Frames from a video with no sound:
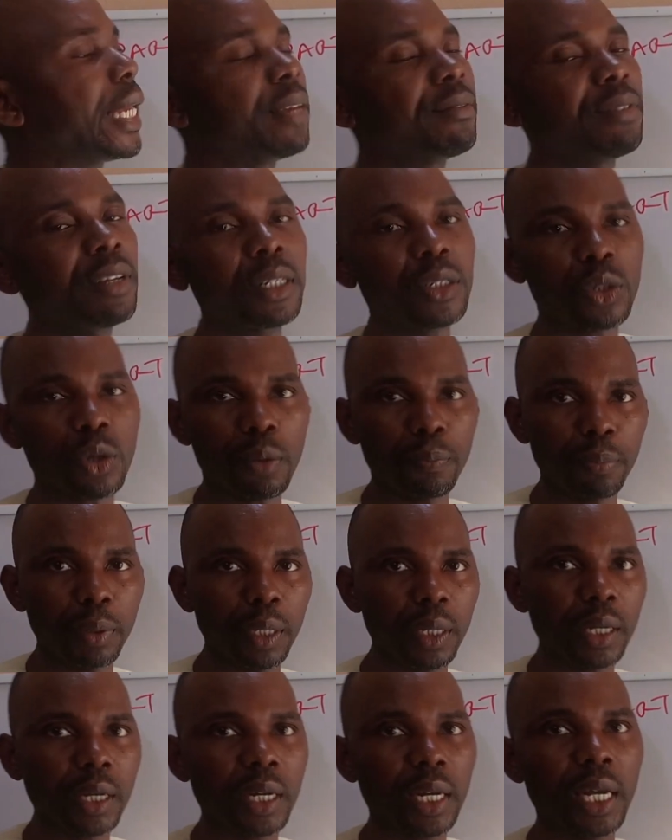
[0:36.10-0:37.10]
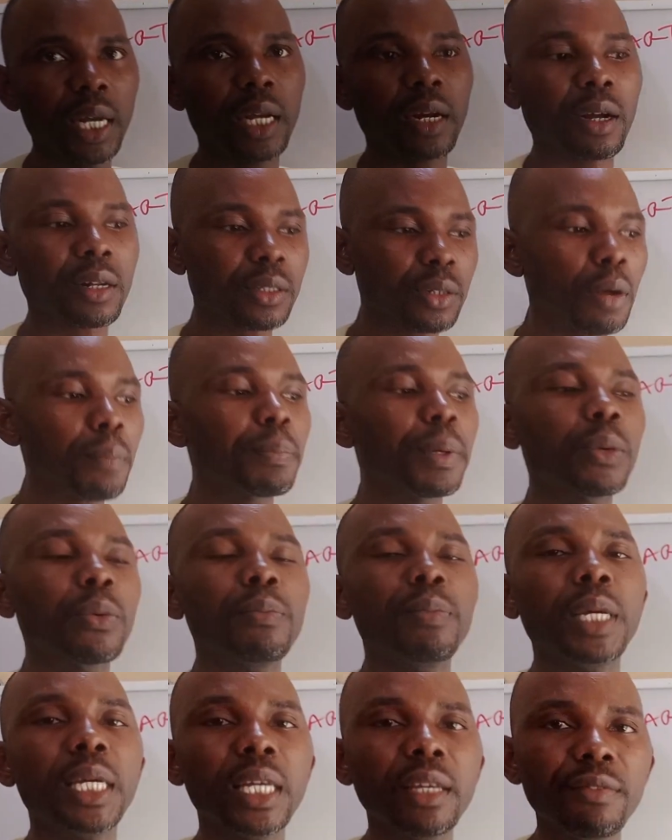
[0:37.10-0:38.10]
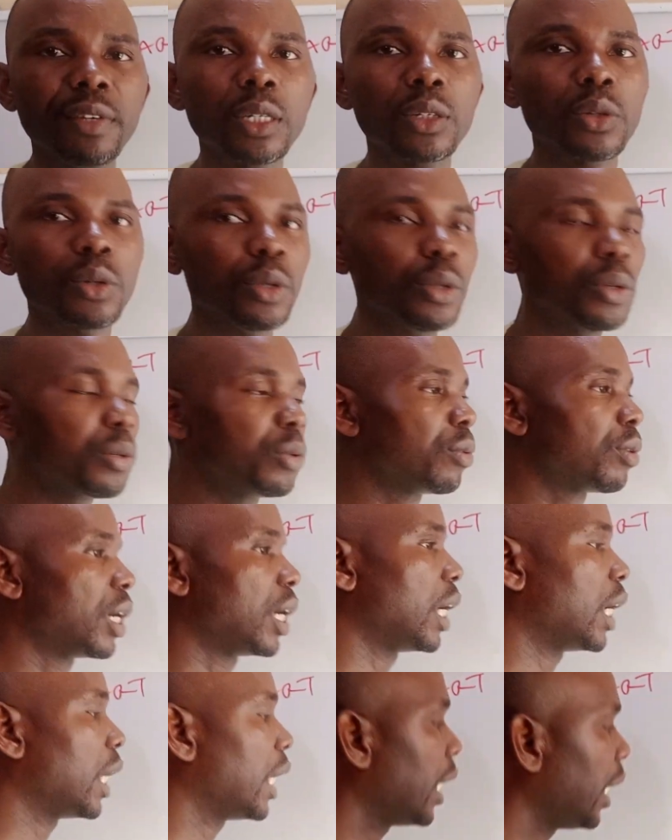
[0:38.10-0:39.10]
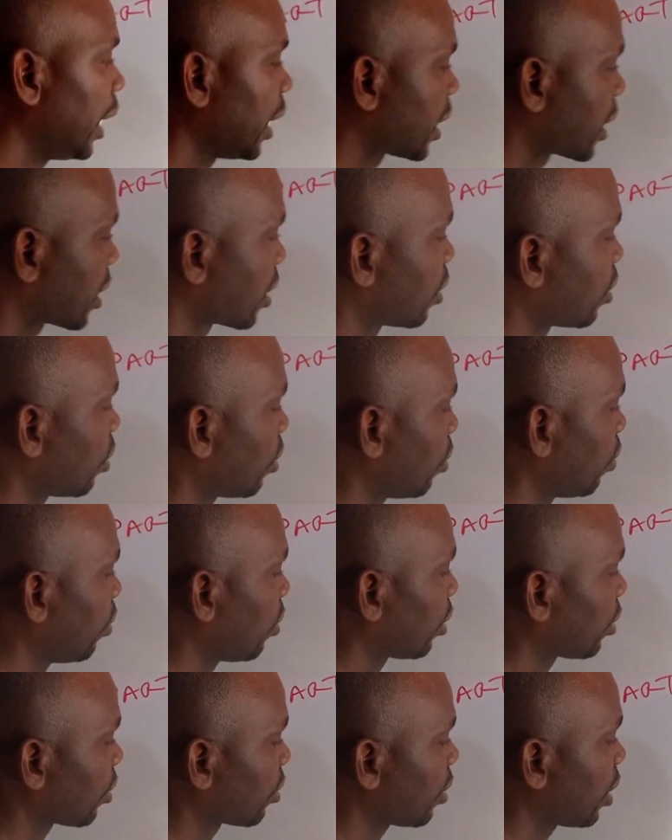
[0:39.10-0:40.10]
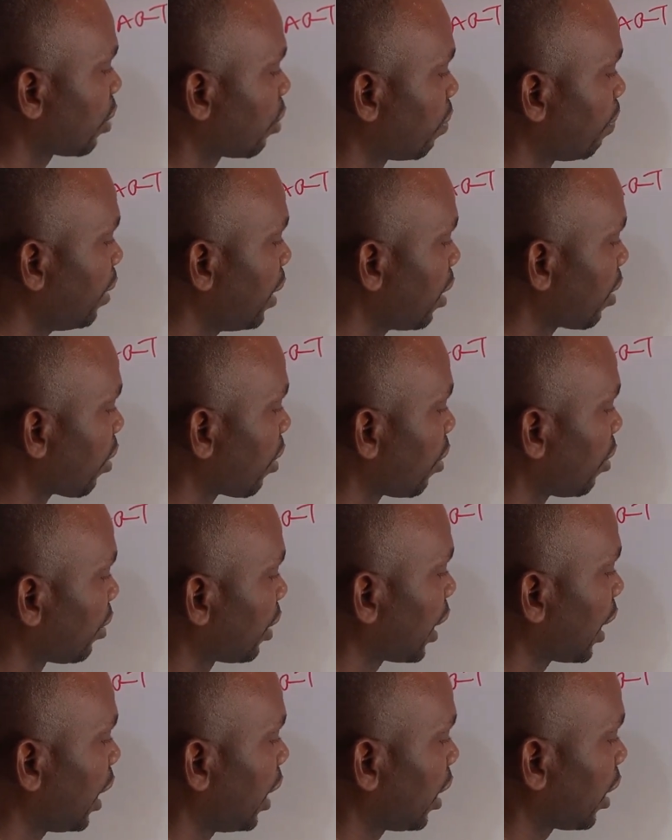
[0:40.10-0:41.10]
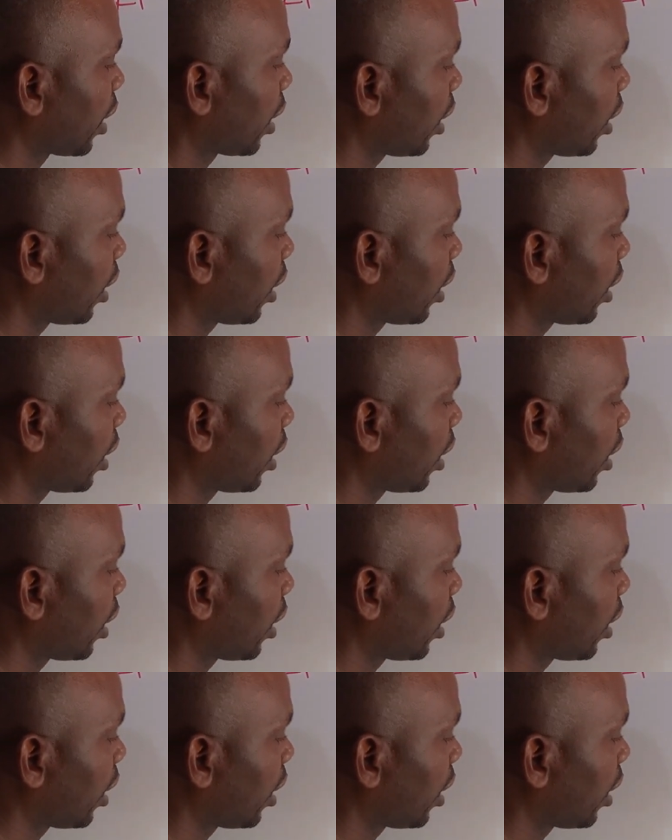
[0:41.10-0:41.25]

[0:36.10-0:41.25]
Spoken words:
given topic, a topic will be given to you. It's going to be on a